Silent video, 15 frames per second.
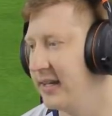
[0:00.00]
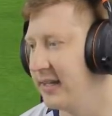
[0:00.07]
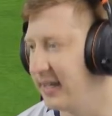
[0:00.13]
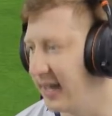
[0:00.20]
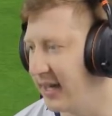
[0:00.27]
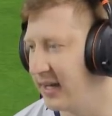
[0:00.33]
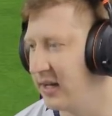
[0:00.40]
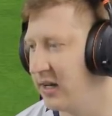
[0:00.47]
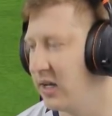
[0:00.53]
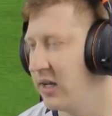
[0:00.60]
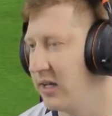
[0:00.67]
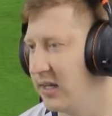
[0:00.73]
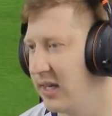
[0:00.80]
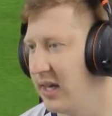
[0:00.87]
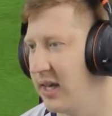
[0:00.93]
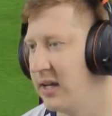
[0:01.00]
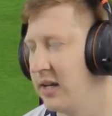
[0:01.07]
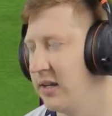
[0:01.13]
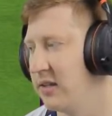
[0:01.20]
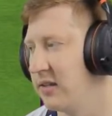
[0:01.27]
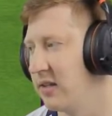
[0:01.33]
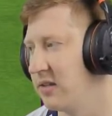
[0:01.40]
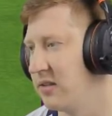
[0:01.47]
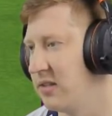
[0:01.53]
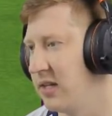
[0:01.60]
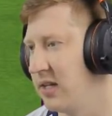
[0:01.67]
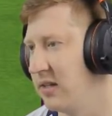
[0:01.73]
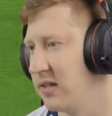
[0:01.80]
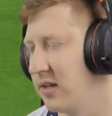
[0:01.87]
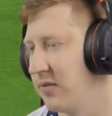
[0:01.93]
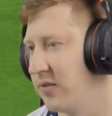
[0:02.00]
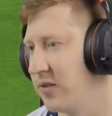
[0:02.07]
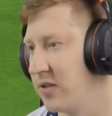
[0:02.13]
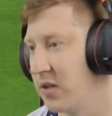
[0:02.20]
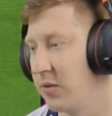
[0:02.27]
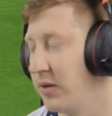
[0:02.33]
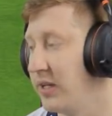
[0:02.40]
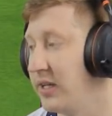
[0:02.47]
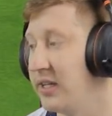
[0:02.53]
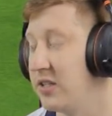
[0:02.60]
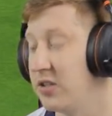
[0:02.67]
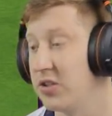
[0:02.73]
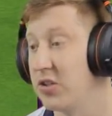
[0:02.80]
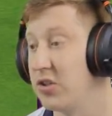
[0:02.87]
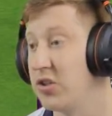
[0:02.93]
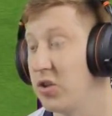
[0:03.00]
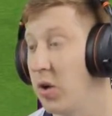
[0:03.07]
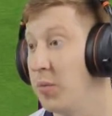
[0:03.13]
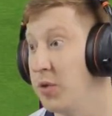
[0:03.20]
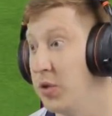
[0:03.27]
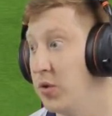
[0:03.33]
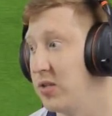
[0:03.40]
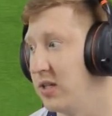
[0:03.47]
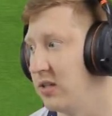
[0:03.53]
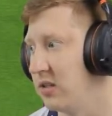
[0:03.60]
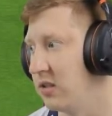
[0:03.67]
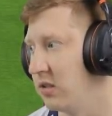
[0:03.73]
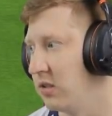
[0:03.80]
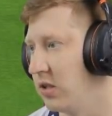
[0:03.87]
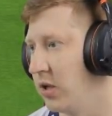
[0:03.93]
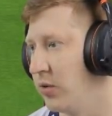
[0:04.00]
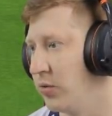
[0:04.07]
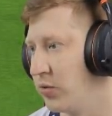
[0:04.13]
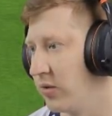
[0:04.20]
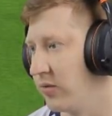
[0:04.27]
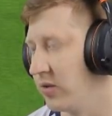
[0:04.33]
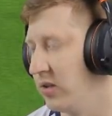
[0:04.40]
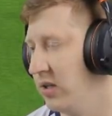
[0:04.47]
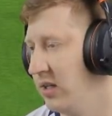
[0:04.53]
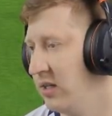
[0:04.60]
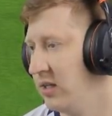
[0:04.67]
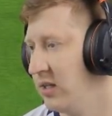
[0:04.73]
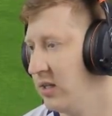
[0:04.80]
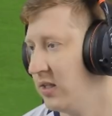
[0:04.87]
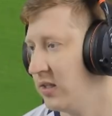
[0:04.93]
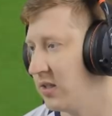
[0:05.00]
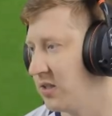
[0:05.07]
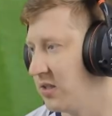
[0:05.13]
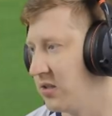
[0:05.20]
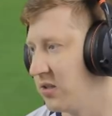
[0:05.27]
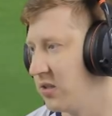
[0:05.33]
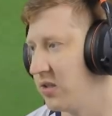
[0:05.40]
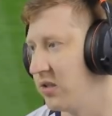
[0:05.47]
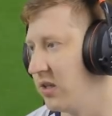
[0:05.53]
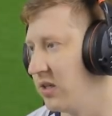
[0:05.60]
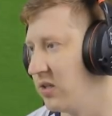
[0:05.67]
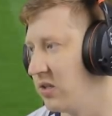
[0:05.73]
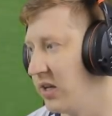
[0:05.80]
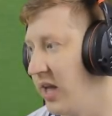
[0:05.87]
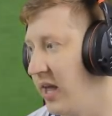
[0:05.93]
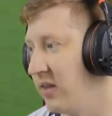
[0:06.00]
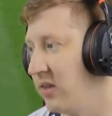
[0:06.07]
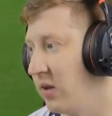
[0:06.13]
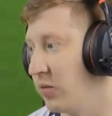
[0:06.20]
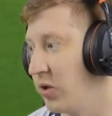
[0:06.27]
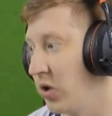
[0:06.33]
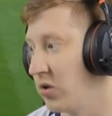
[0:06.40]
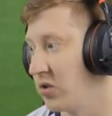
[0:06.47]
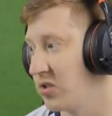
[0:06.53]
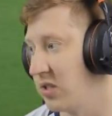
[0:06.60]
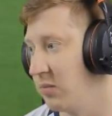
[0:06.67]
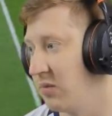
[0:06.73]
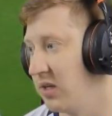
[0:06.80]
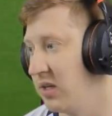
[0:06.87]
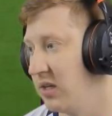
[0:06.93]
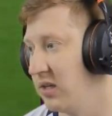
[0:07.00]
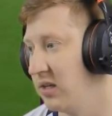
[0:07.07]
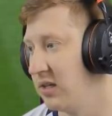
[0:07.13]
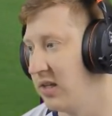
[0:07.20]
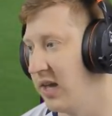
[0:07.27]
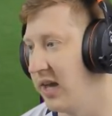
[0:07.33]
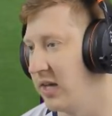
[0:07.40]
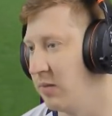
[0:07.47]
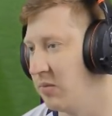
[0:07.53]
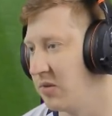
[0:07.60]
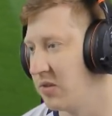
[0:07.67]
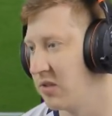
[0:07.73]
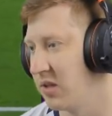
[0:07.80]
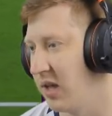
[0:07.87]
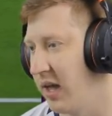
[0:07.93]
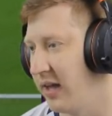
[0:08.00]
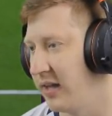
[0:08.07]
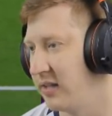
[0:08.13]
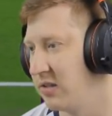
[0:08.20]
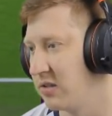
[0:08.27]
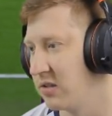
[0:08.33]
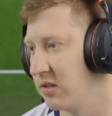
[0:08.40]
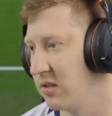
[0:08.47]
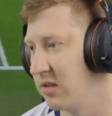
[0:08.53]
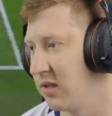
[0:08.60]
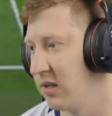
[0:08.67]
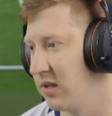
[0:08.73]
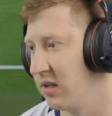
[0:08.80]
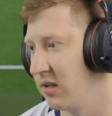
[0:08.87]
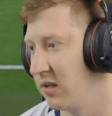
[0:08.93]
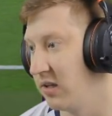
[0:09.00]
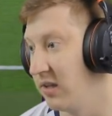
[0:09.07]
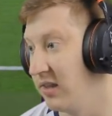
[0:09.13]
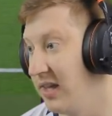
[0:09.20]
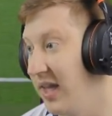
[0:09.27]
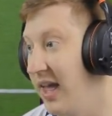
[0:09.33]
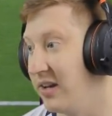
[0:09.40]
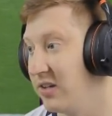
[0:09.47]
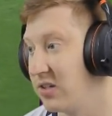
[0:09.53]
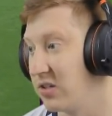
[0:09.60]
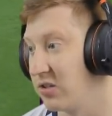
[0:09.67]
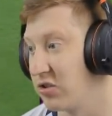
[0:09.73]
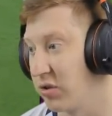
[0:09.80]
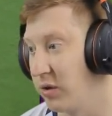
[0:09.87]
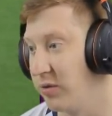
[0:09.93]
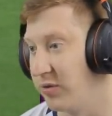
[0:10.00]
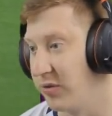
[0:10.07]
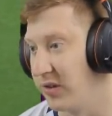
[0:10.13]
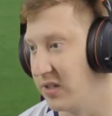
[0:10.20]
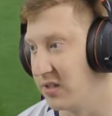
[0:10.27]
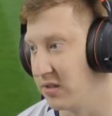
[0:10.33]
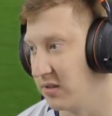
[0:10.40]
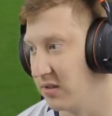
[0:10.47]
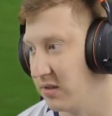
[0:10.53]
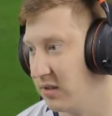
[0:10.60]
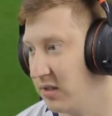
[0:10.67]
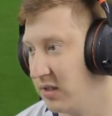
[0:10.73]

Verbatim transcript: and again and again it does dinked efforts. I really need to just stop using the low driven because it's it's going to end up costing me games and in the end trophies.